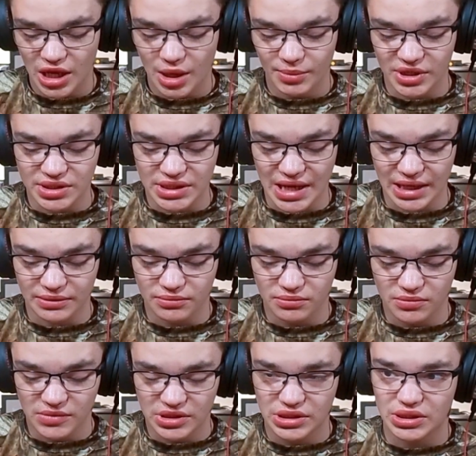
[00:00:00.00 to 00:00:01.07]
because
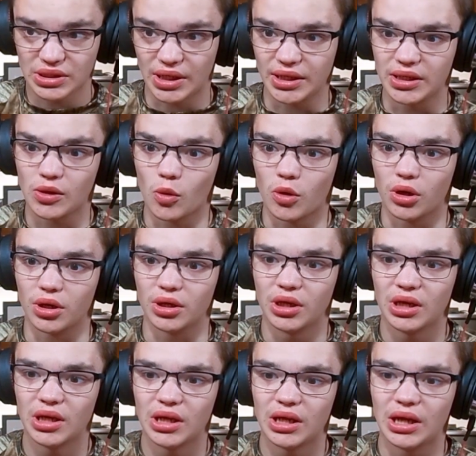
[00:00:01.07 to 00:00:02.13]
that's like your
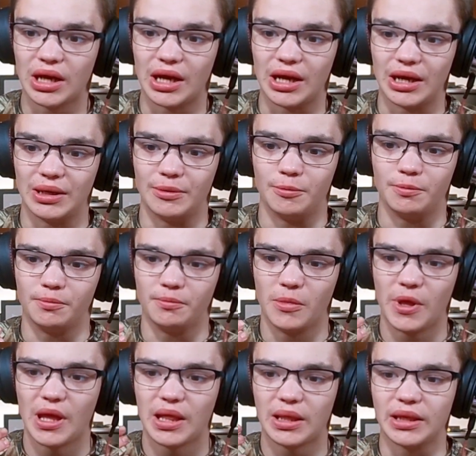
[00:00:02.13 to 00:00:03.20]

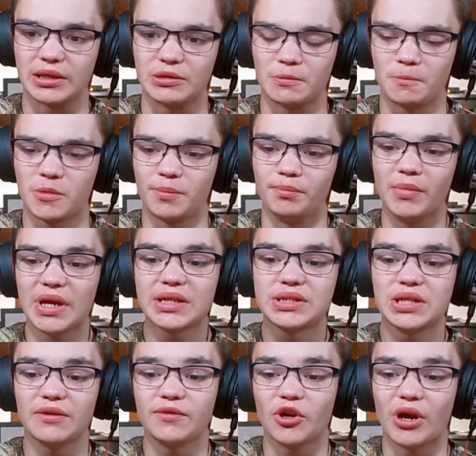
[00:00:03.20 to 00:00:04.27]
like mix
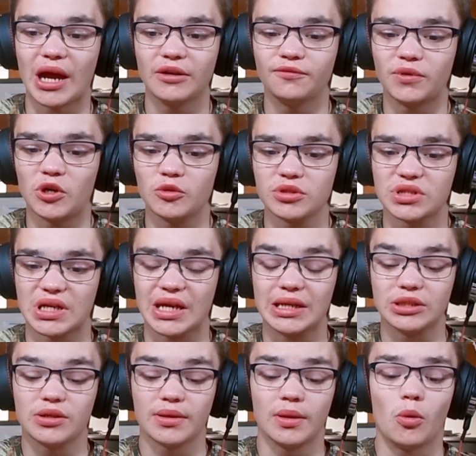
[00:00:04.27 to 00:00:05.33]
of your headphones
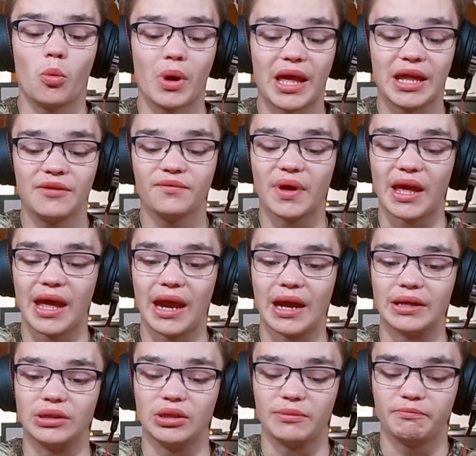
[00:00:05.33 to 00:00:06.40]
into the wave
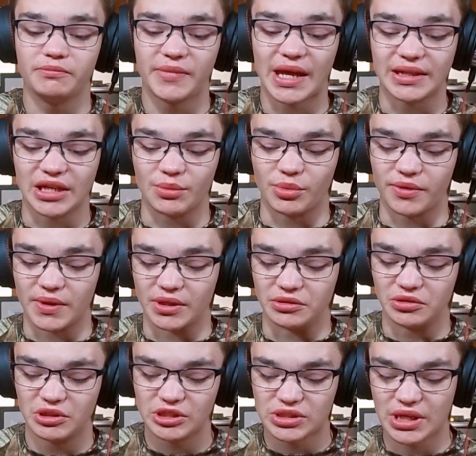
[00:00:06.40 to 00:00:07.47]
and that type of thing.
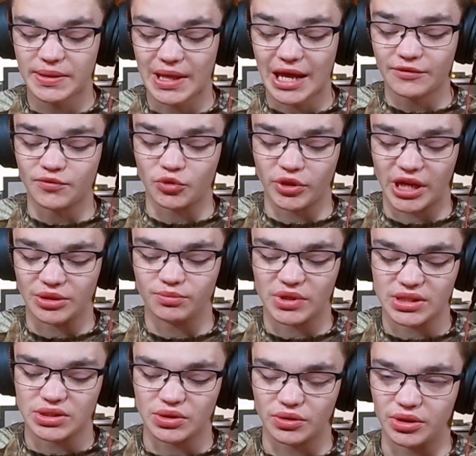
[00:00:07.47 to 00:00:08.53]
It's like the headphone gain
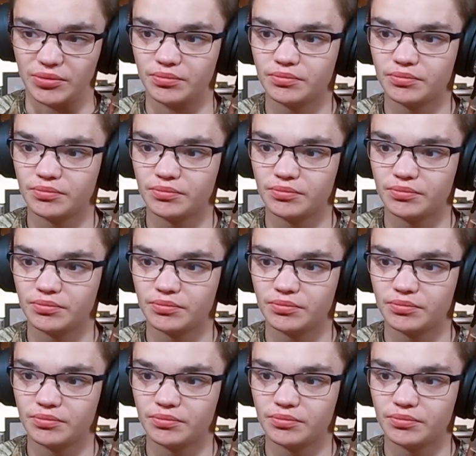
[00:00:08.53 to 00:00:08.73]
basically.